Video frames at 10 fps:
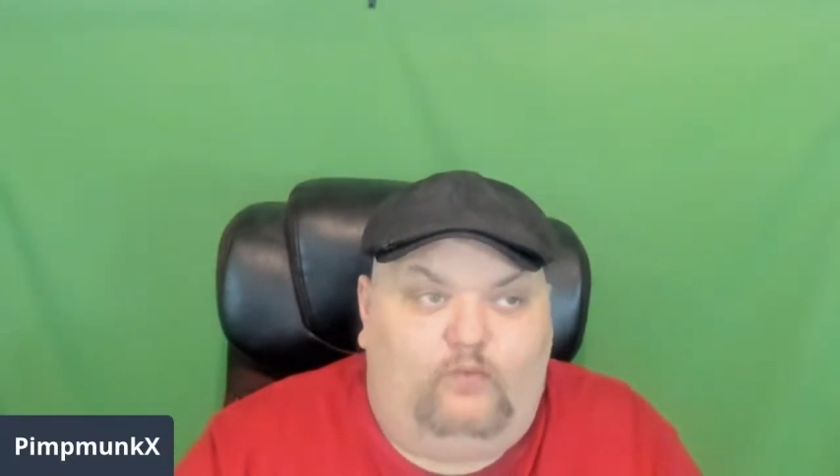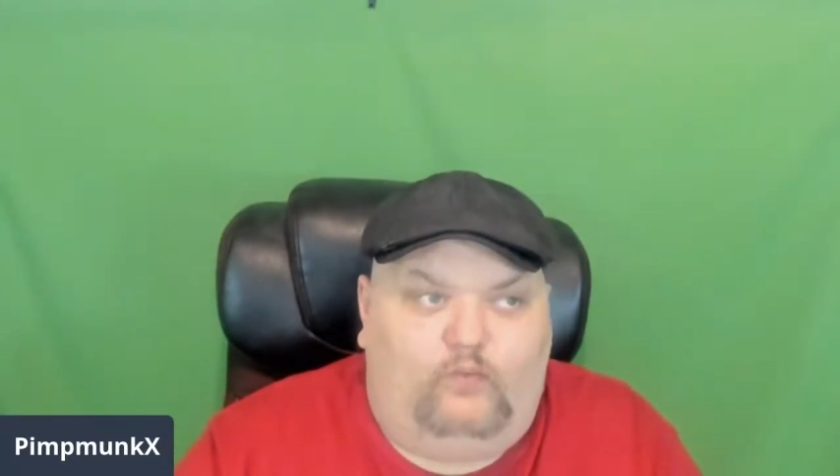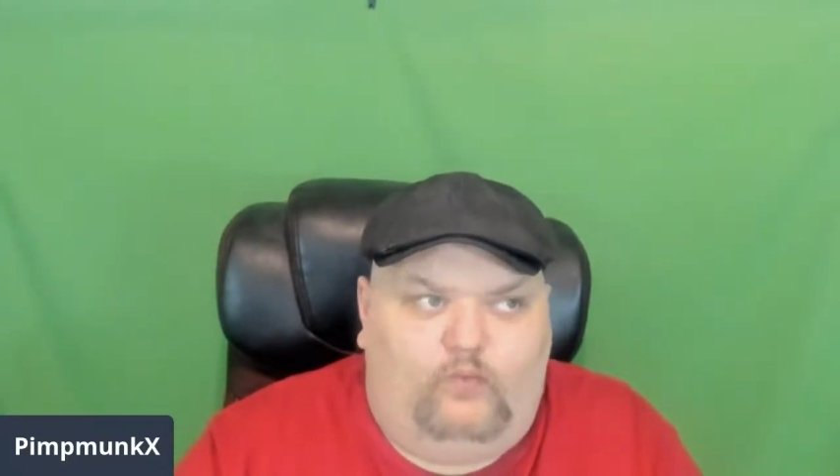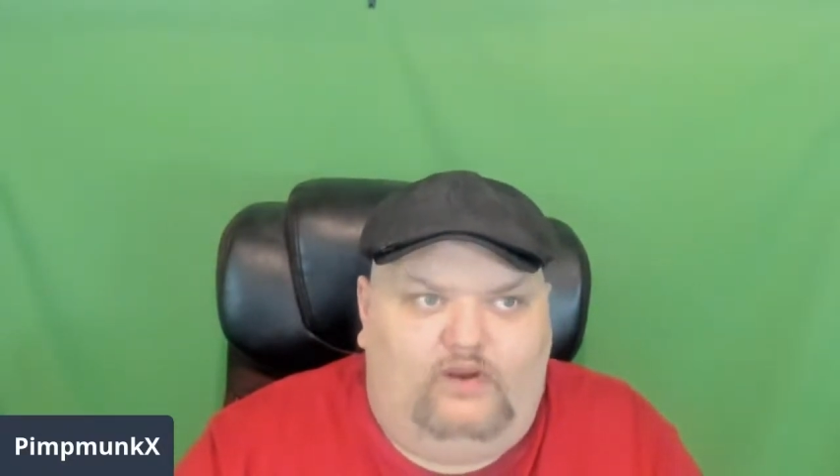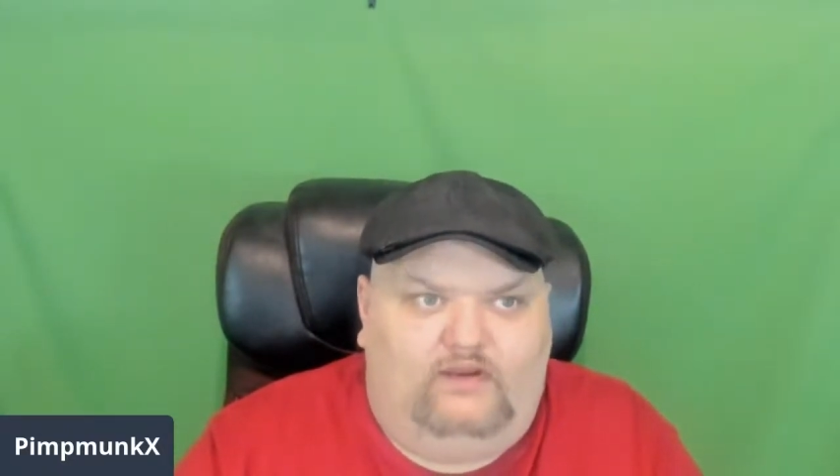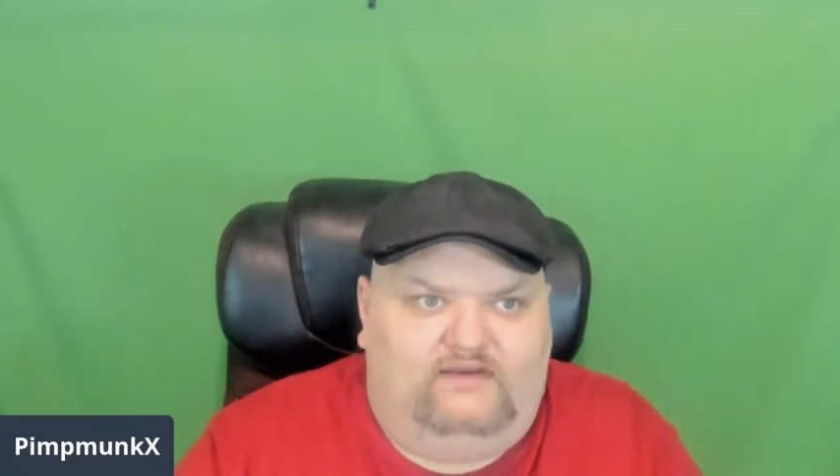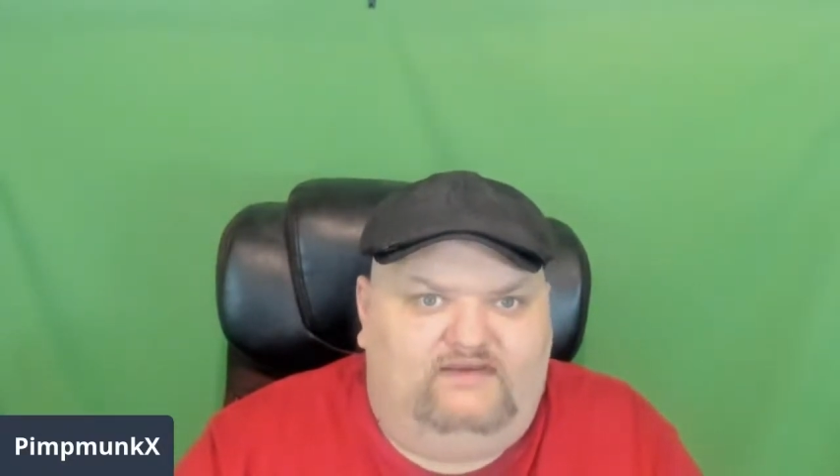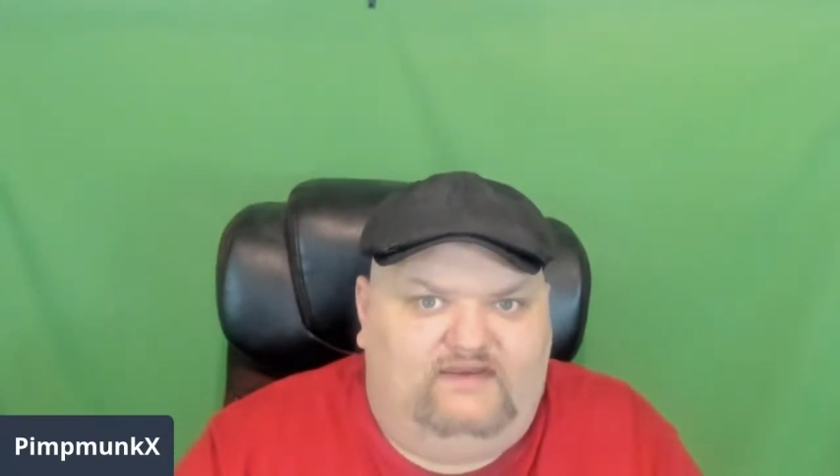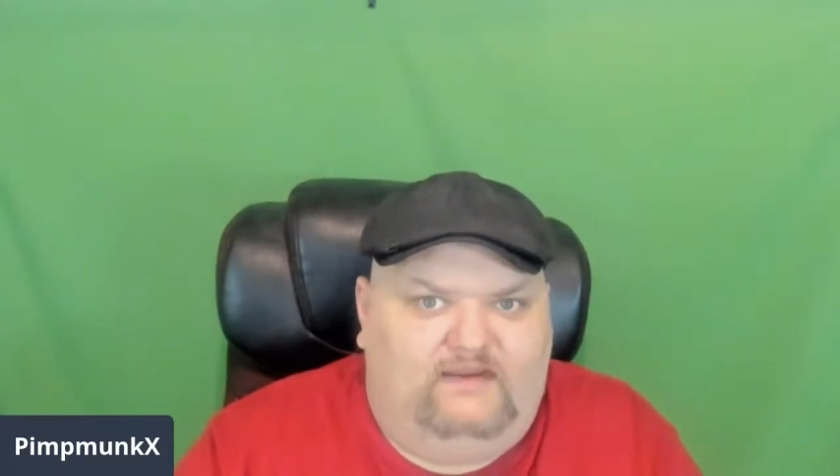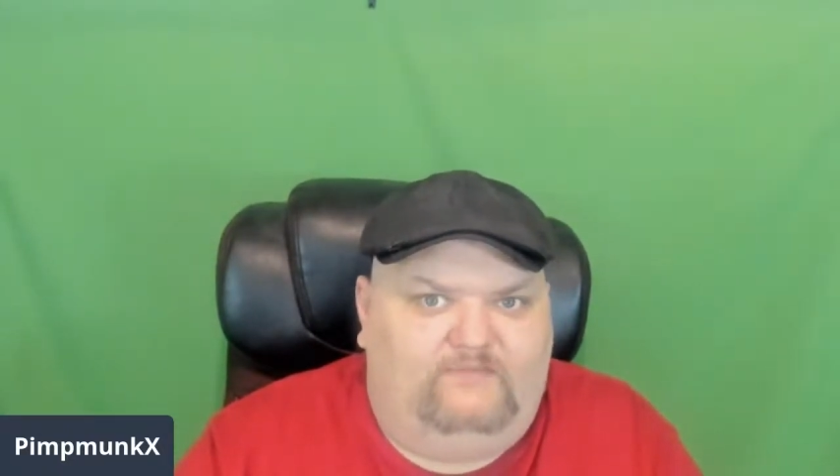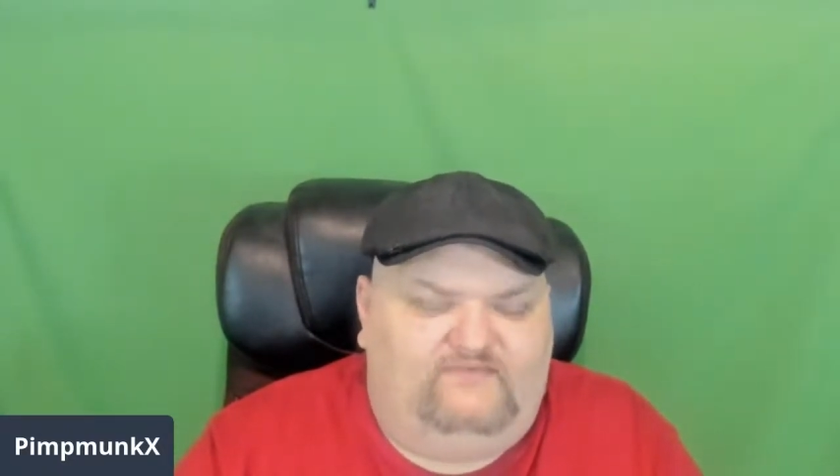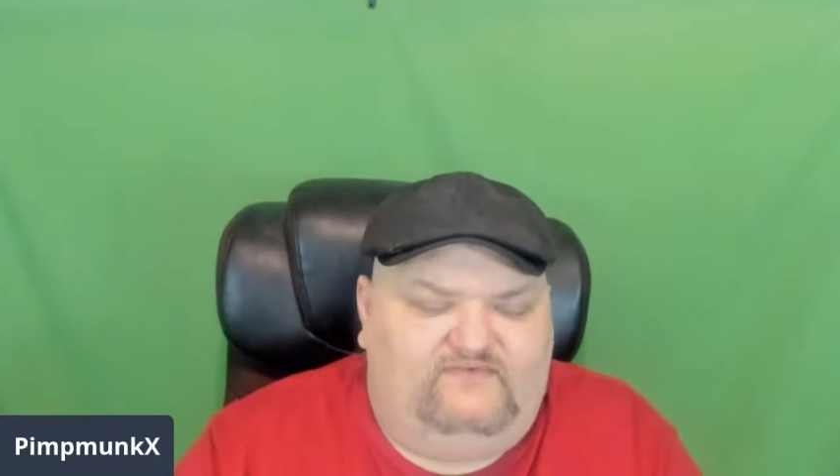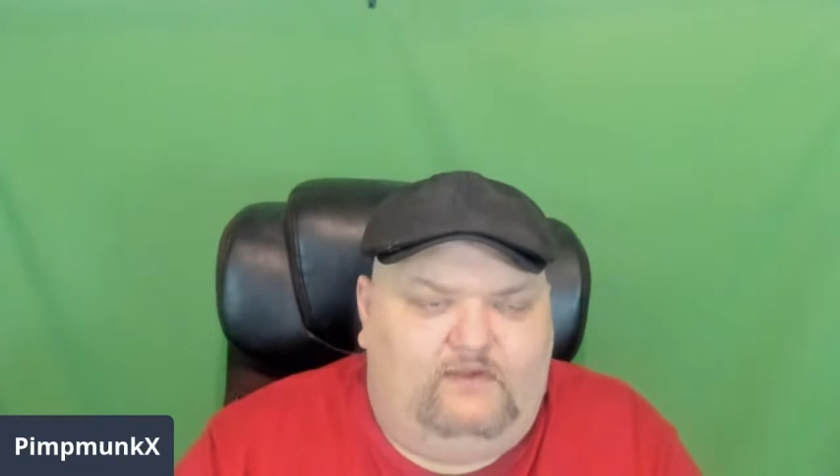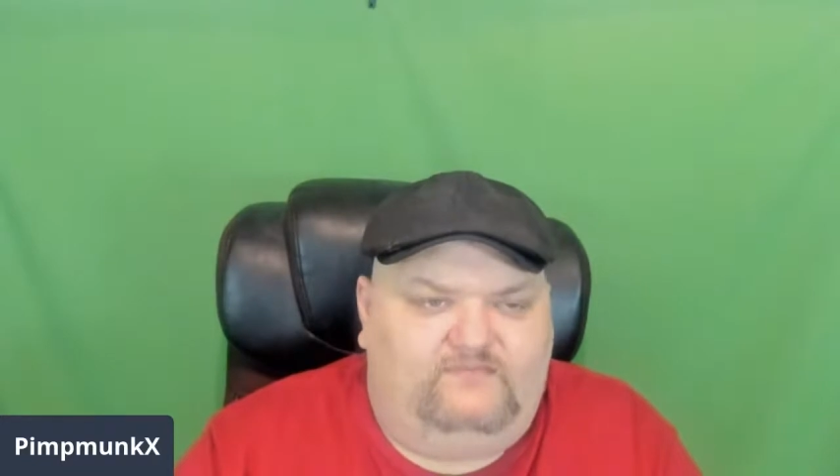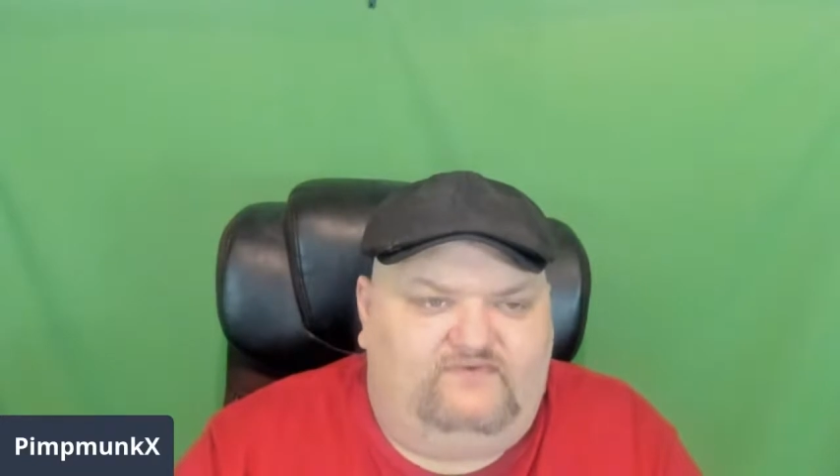really deep
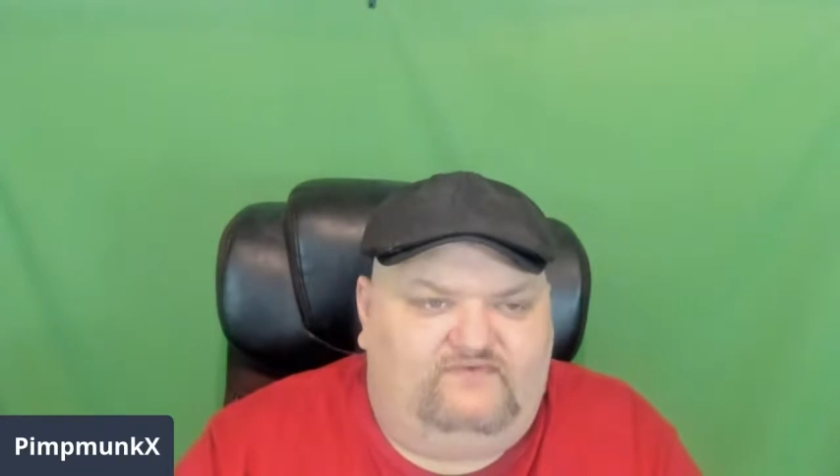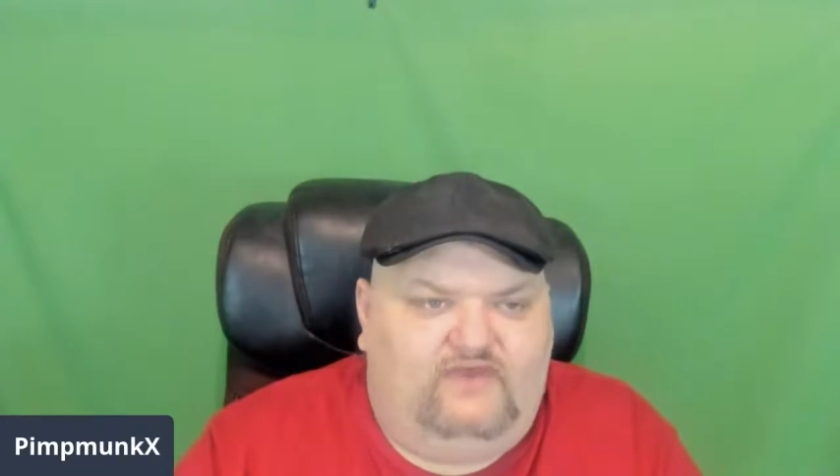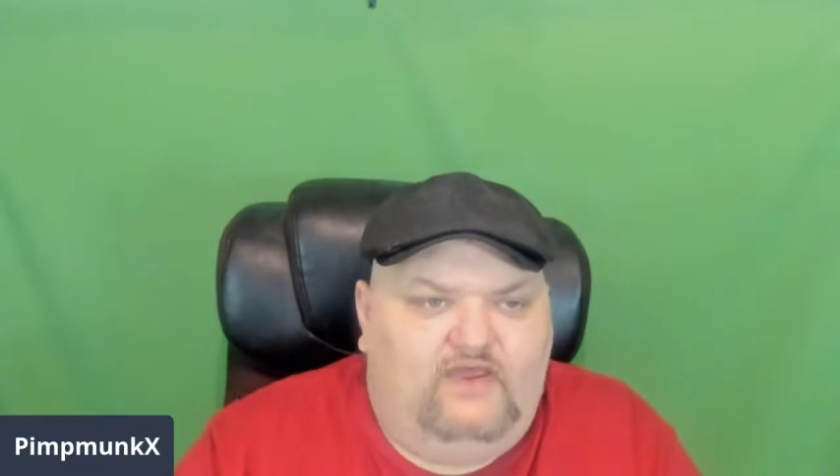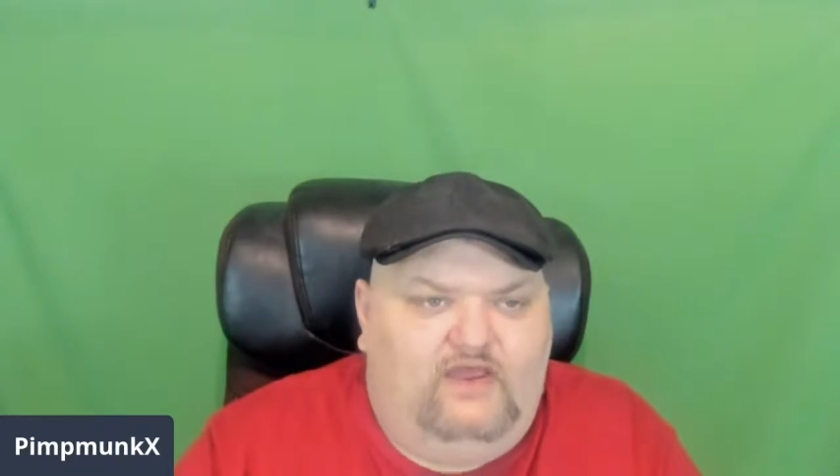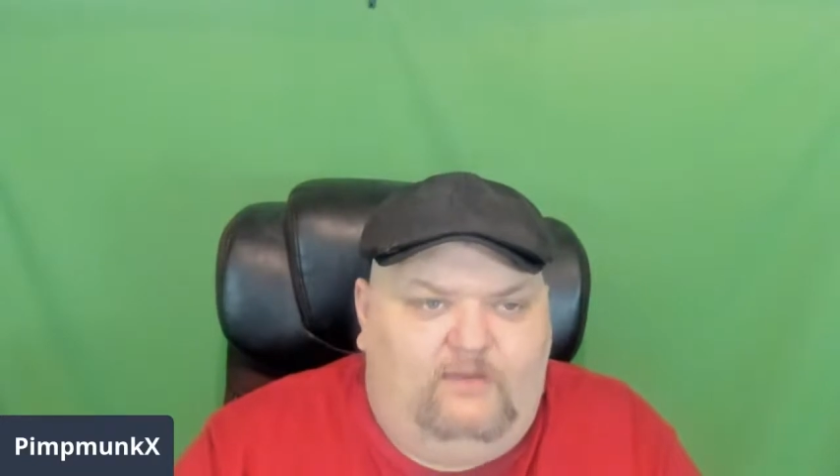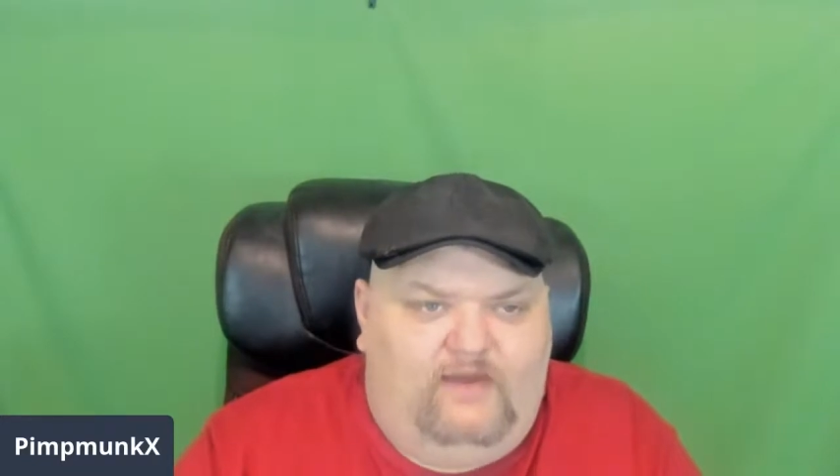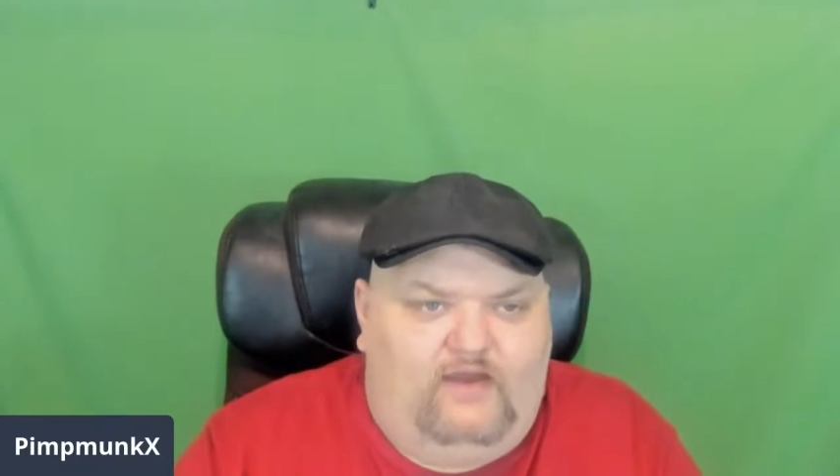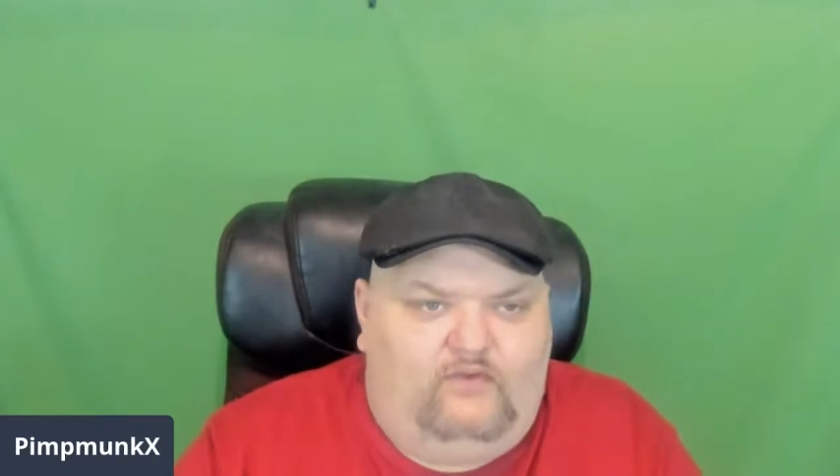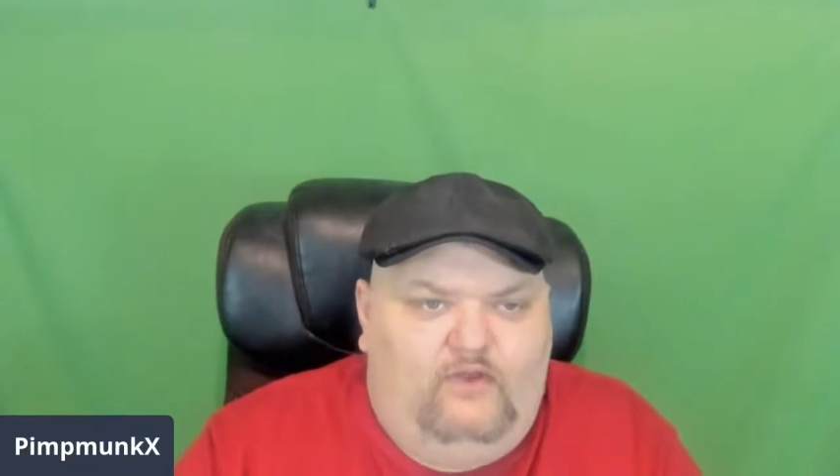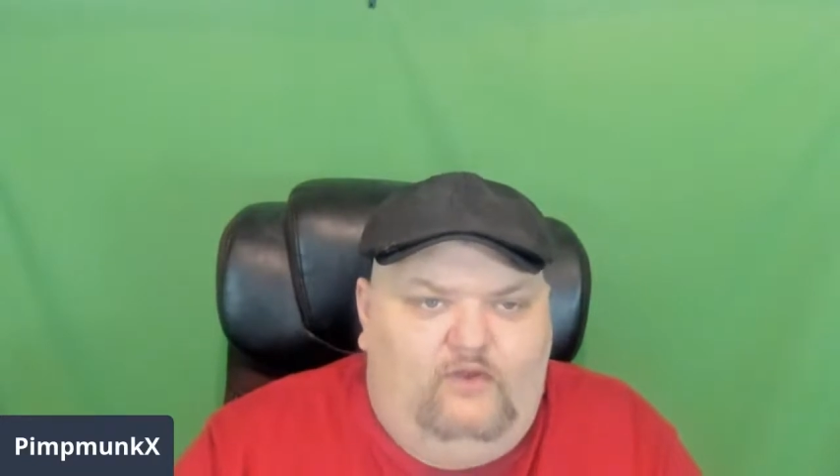subjects, about